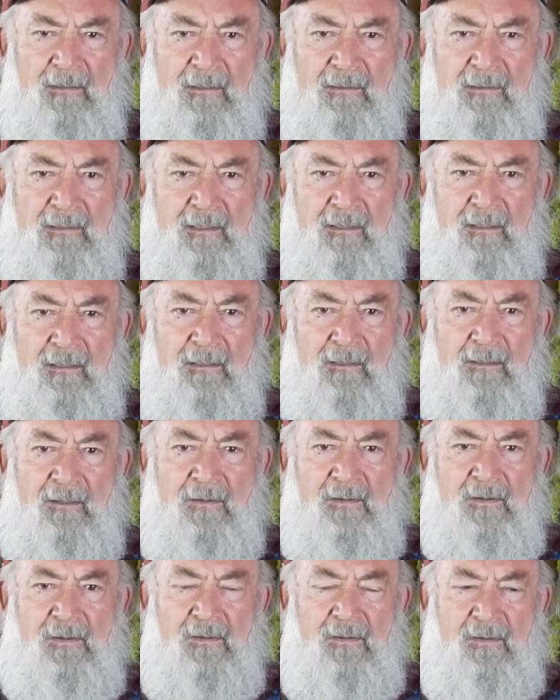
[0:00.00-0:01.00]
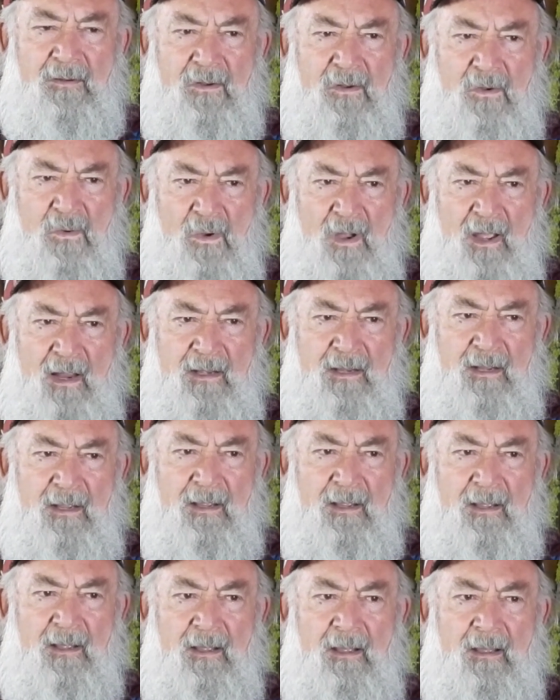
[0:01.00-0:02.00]
that they're quite
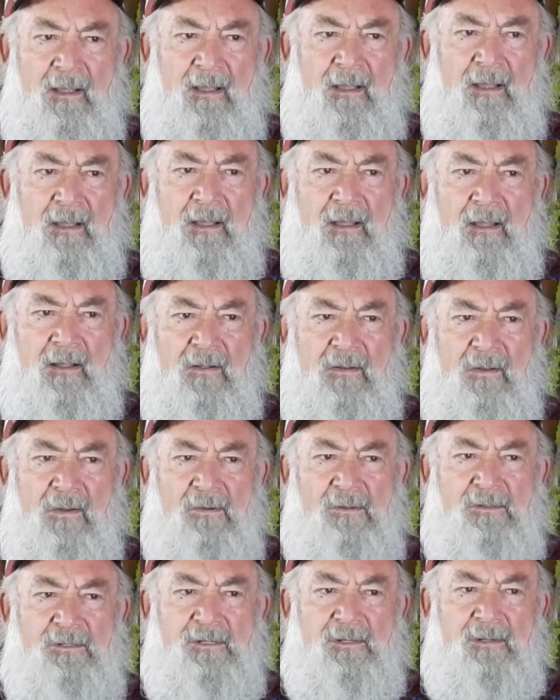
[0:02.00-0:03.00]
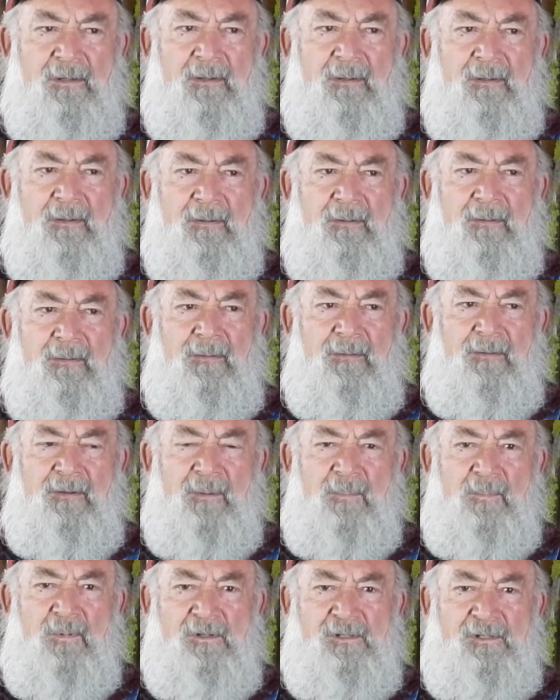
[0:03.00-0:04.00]
close
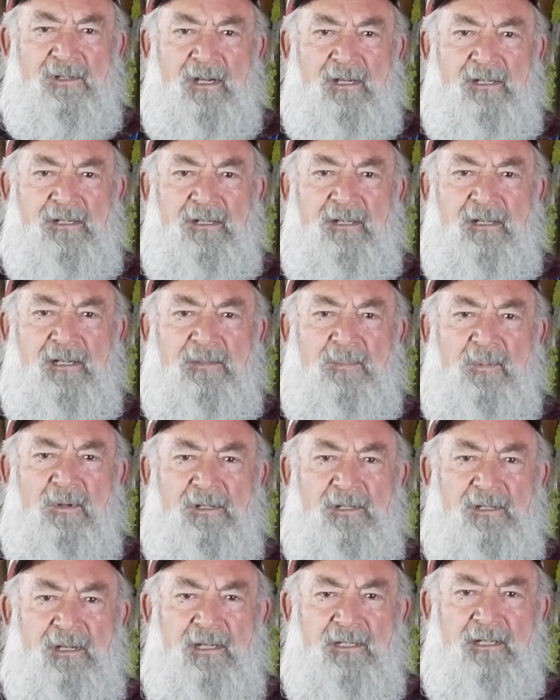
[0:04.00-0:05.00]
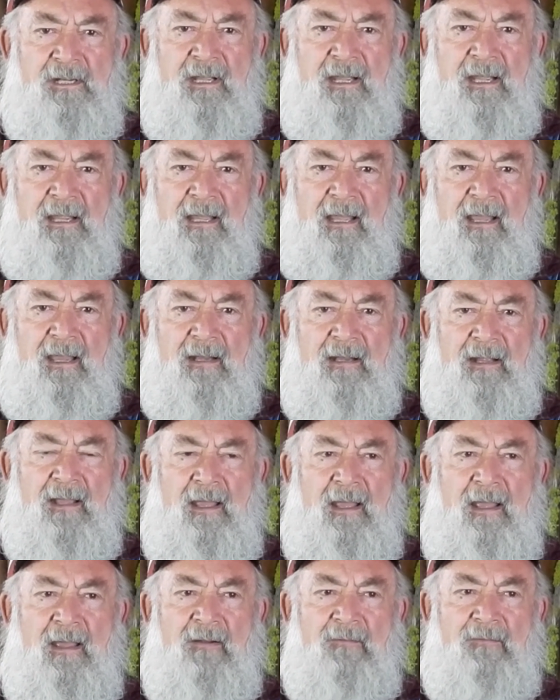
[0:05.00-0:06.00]
to precision as precision can get
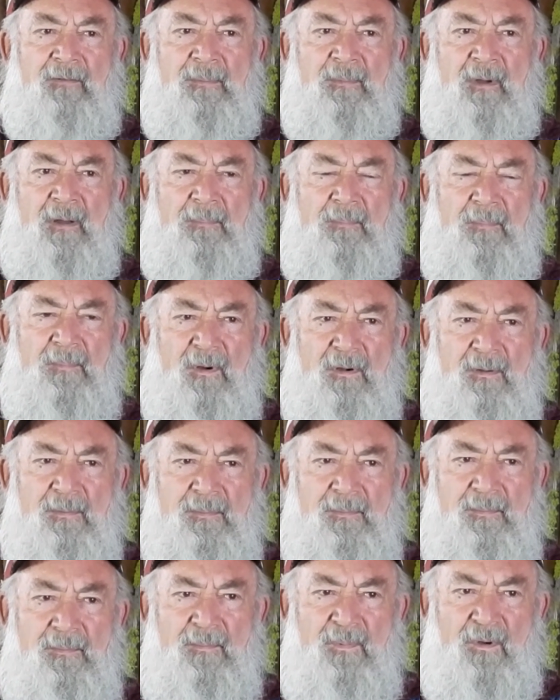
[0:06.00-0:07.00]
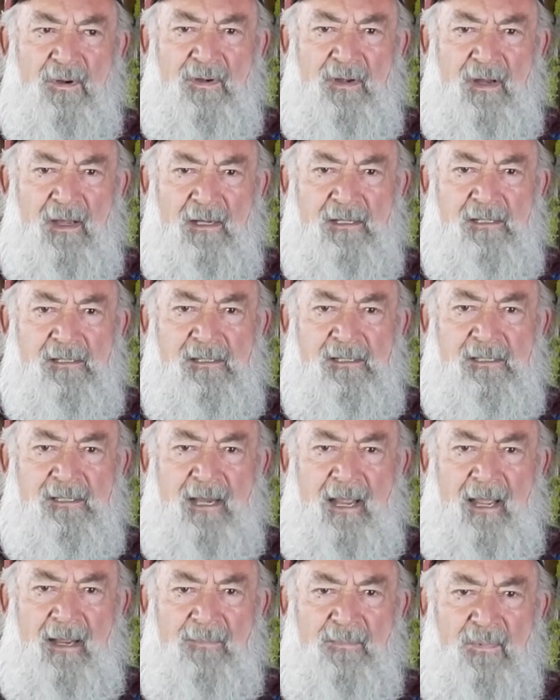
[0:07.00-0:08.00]
from a production
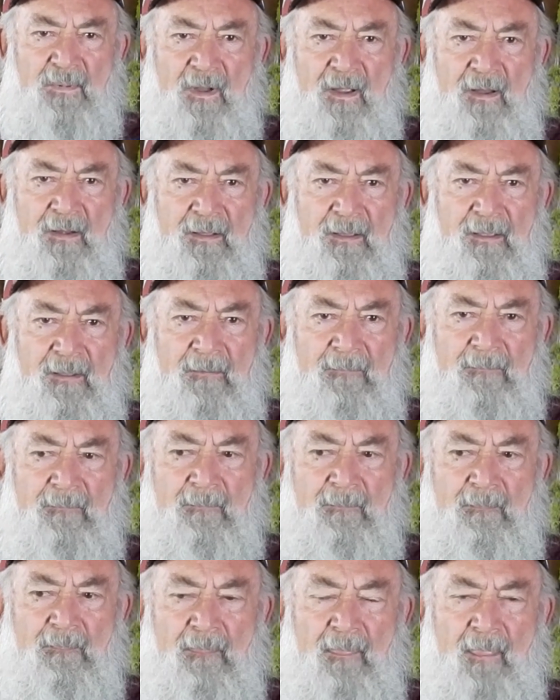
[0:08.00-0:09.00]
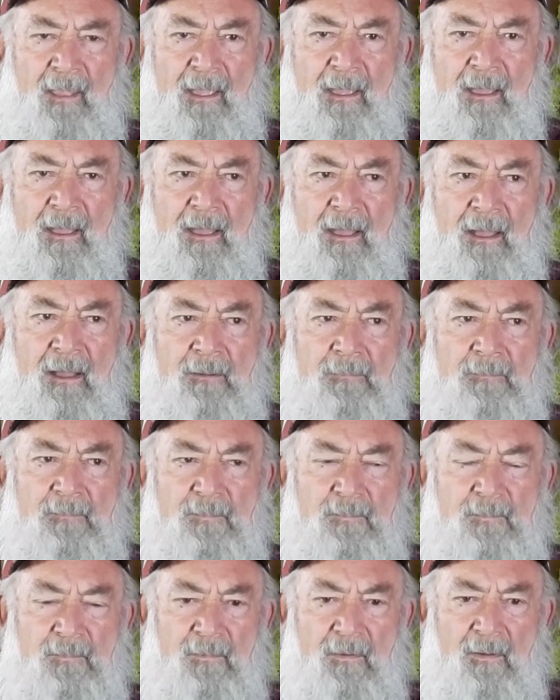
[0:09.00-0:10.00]
standpoint, and
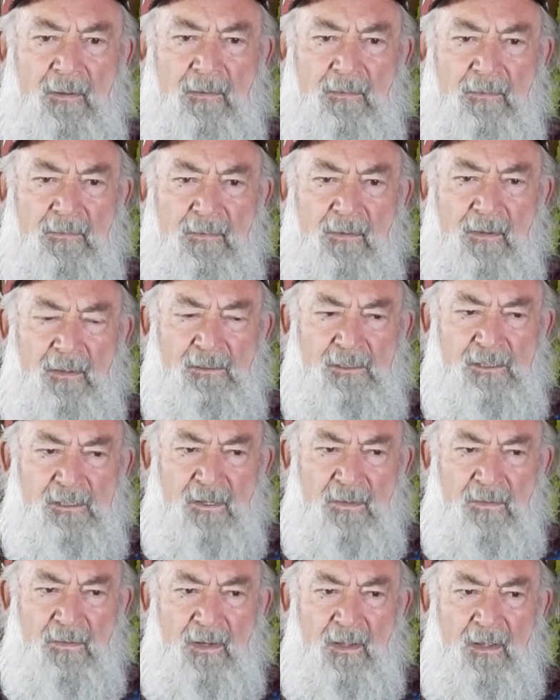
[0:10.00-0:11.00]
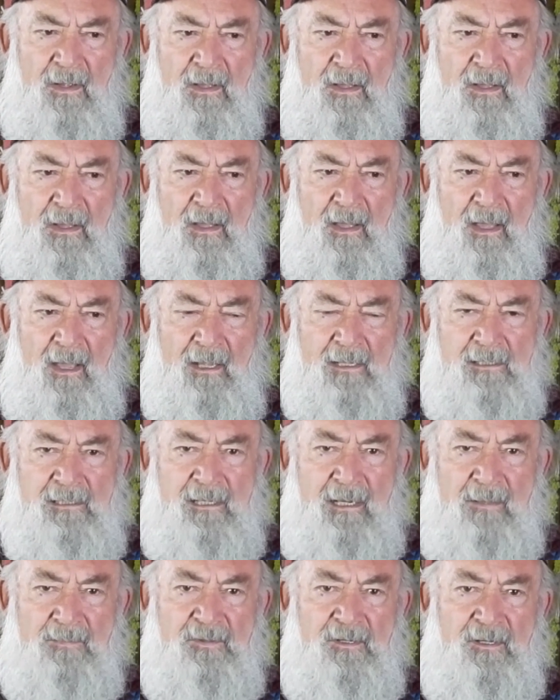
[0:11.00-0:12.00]
shoot
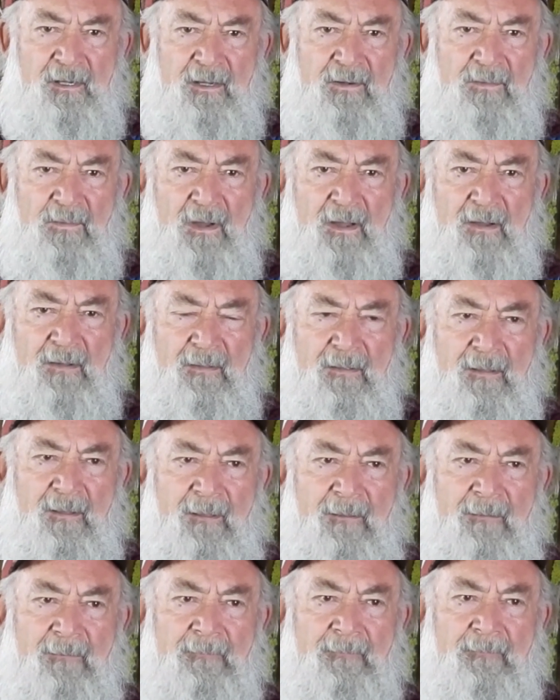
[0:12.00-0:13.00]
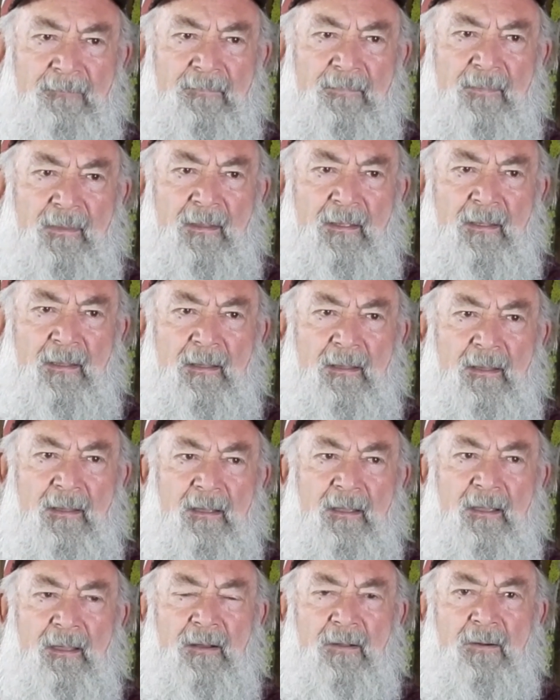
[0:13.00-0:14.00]
exceptionally well,
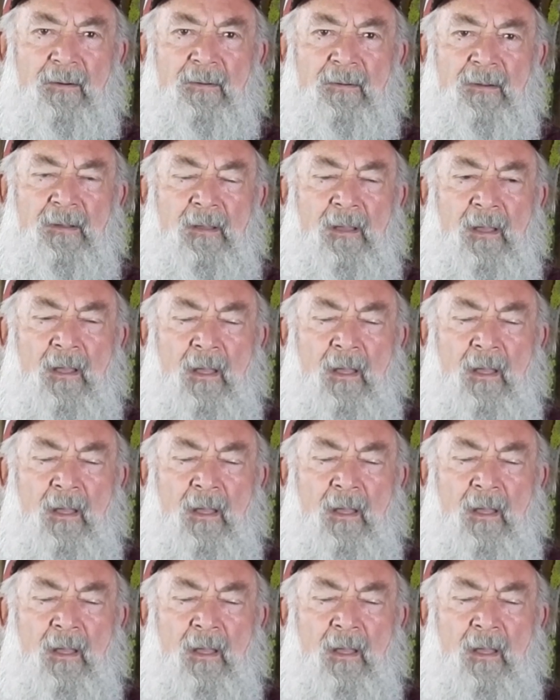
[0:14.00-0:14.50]
you know.